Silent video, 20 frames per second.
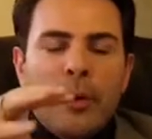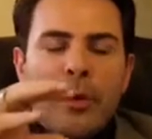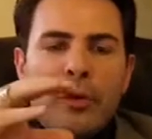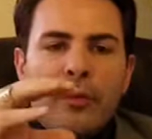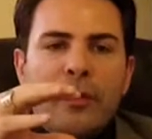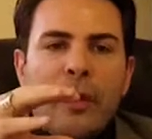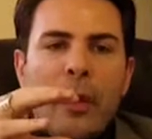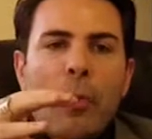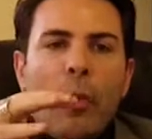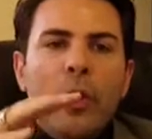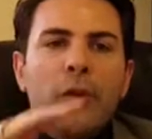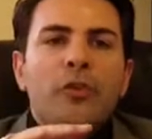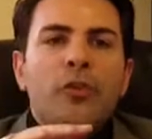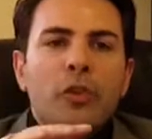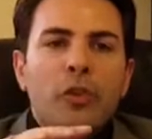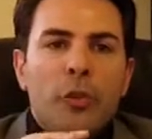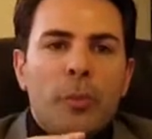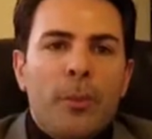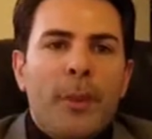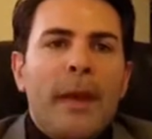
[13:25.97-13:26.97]
Because they want
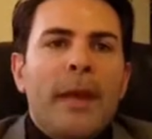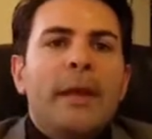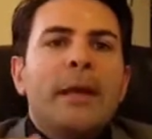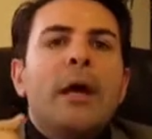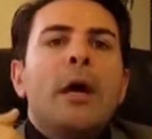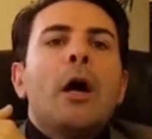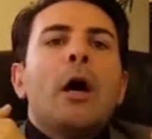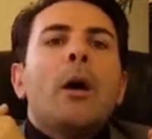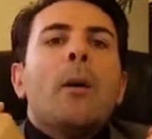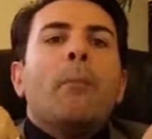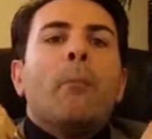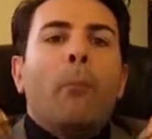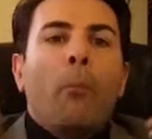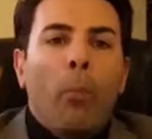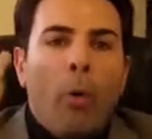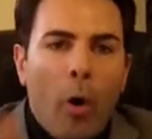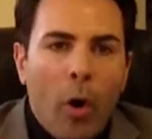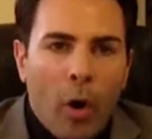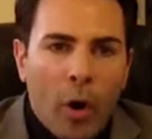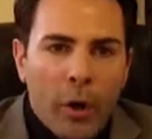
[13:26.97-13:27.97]
you to pay
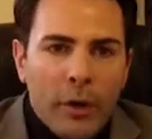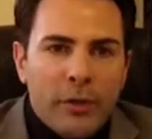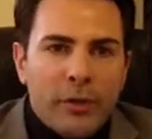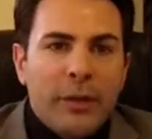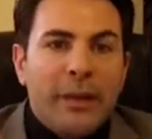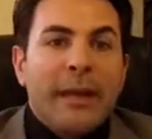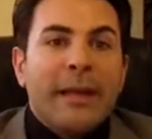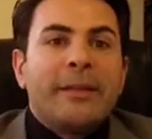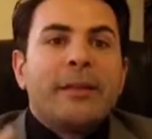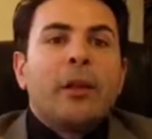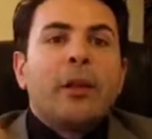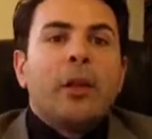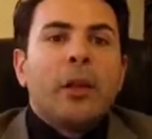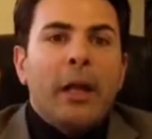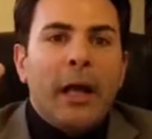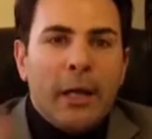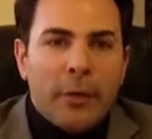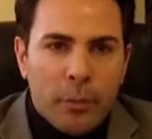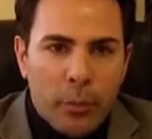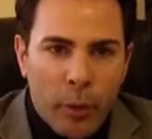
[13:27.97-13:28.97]
more to get a
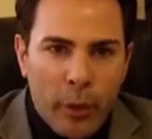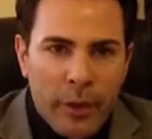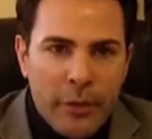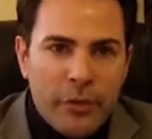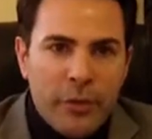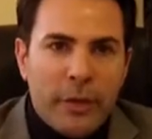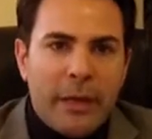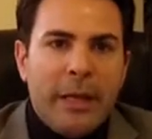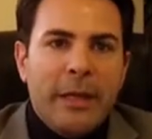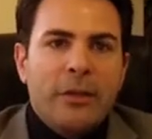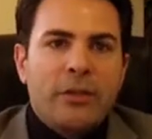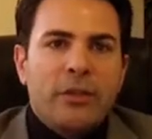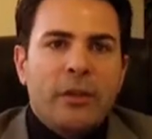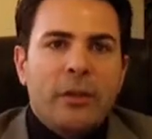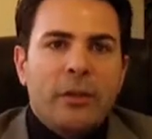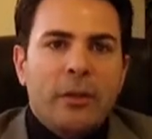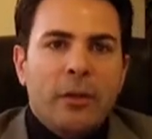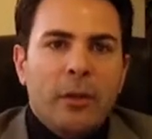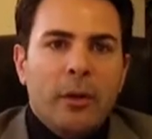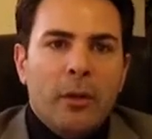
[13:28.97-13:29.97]
lot more
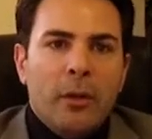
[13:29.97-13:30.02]
education.